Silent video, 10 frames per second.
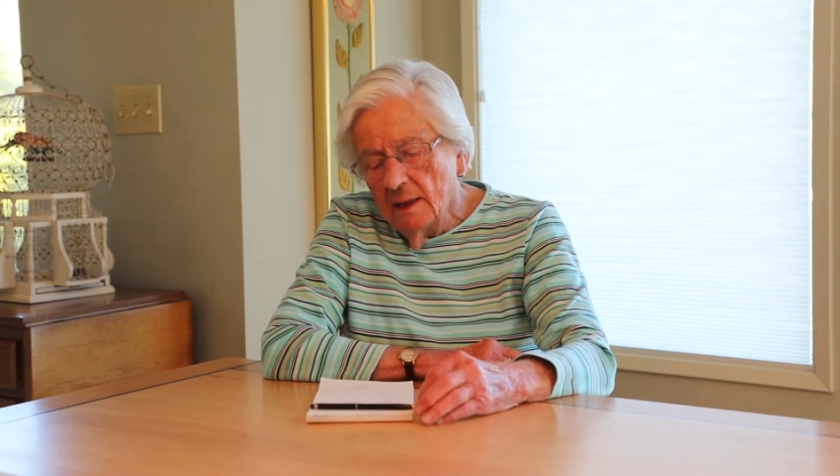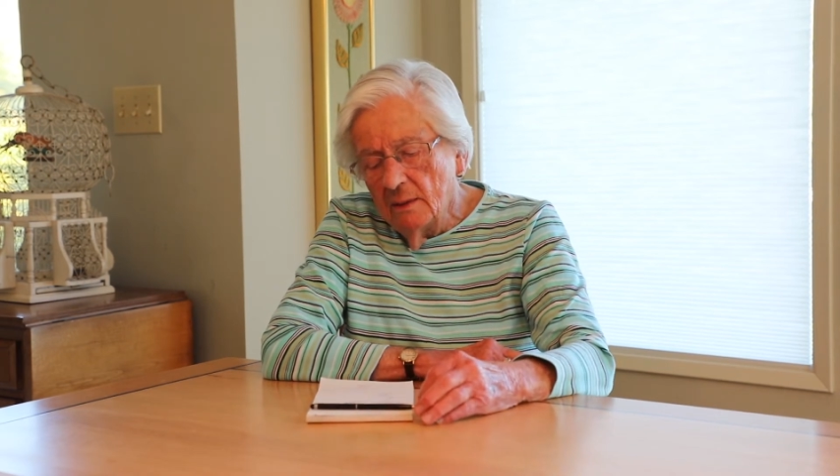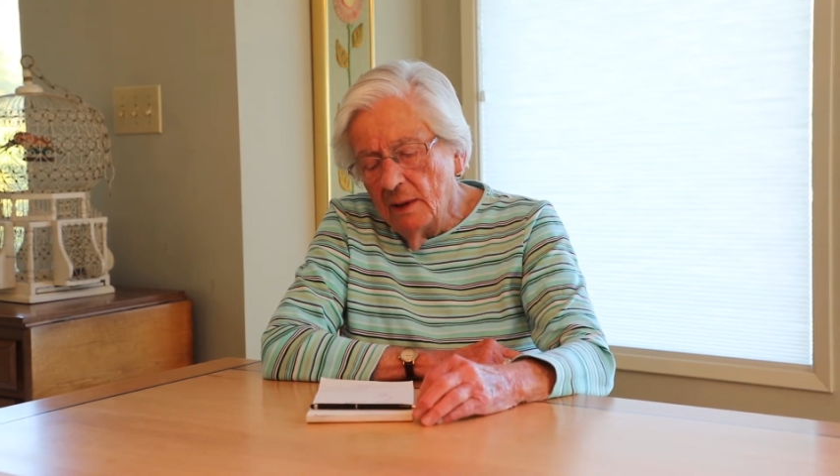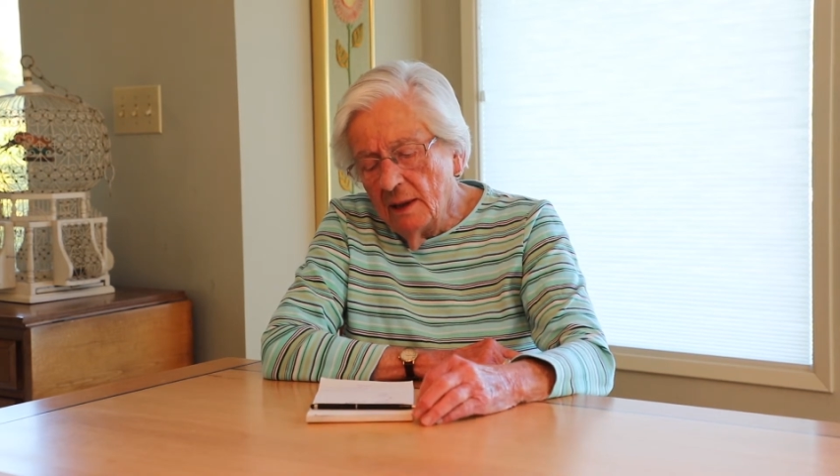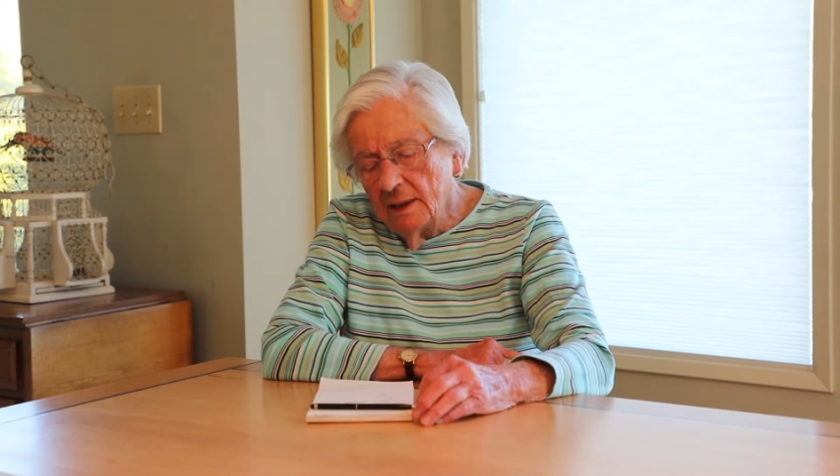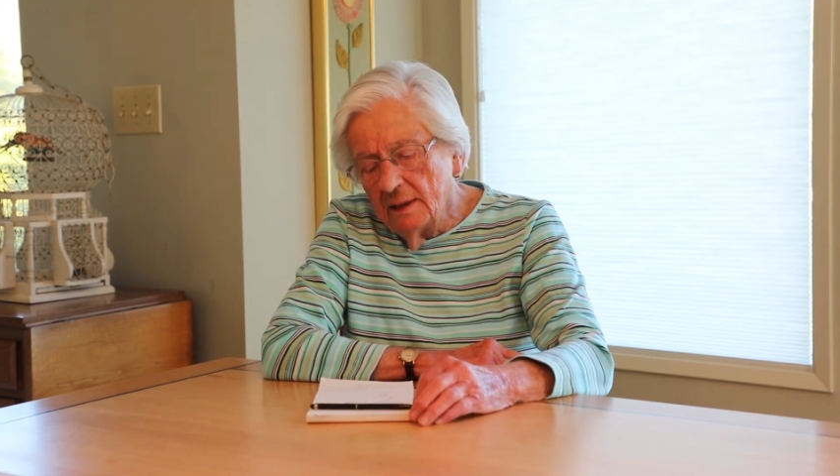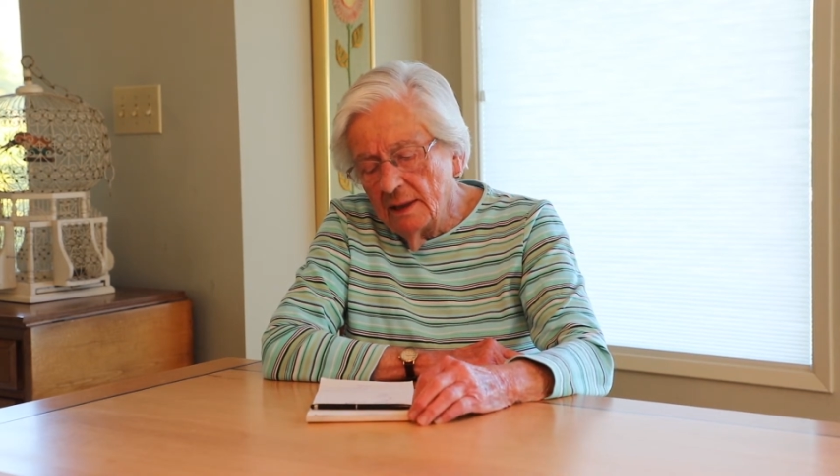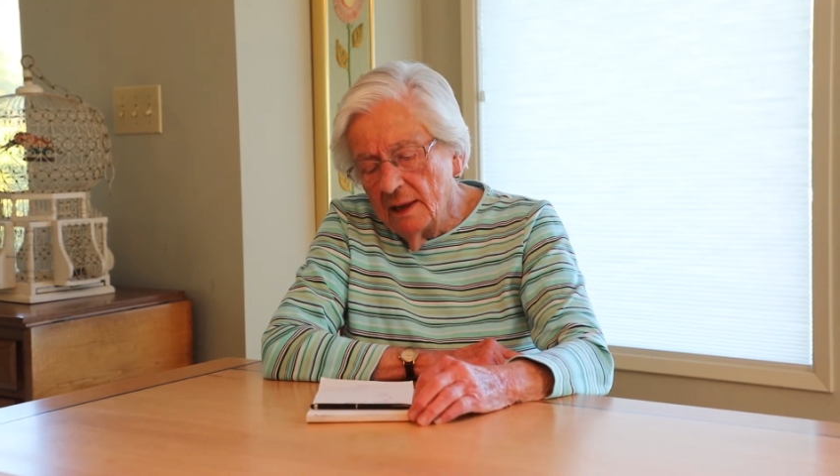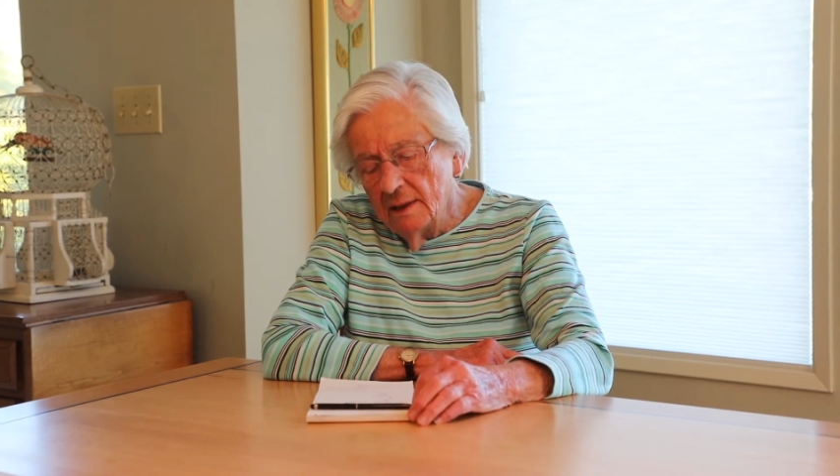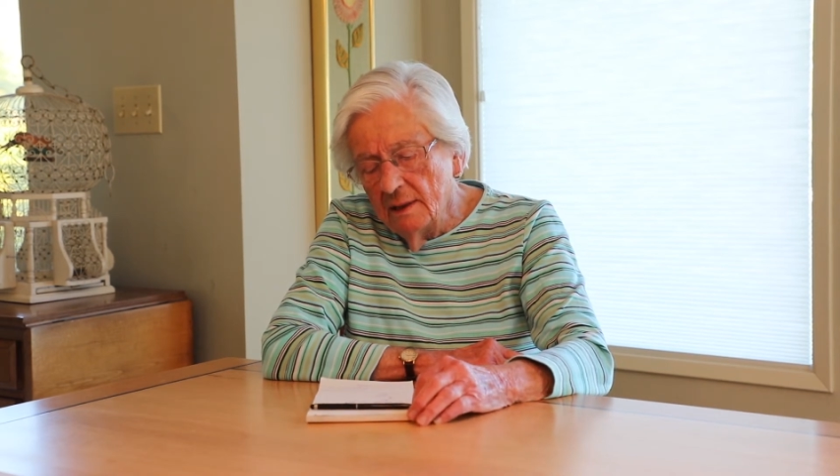Well, he
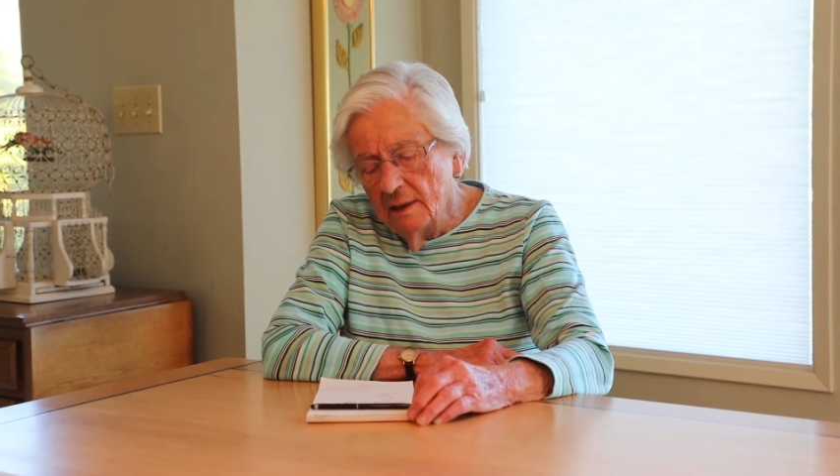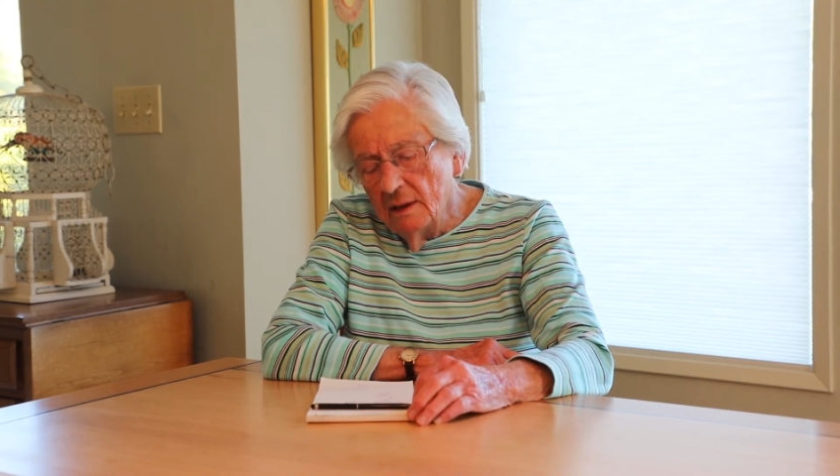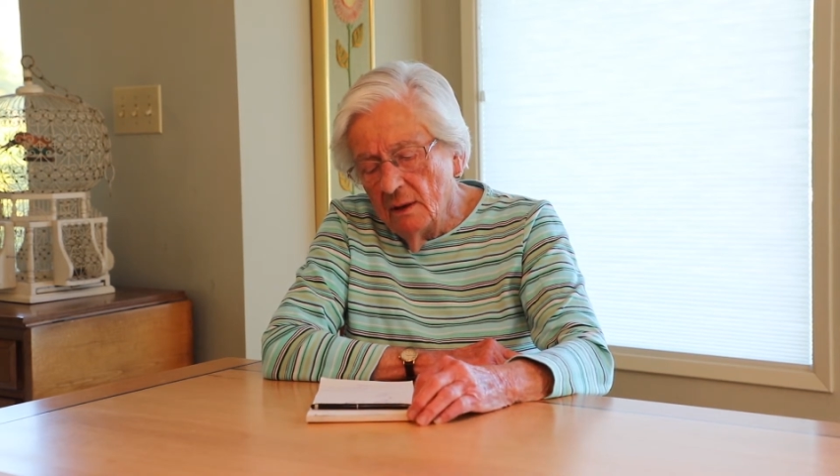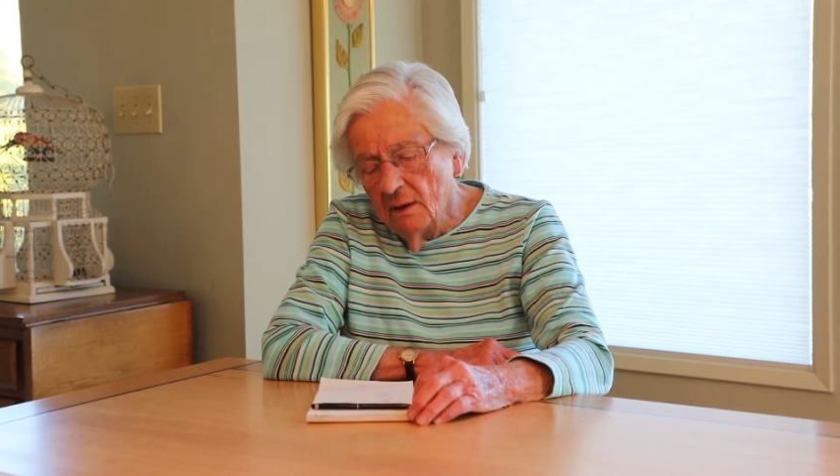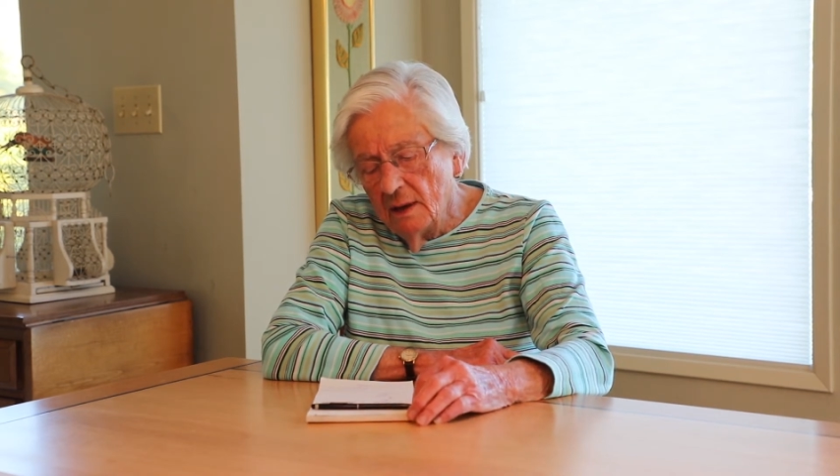said, you know,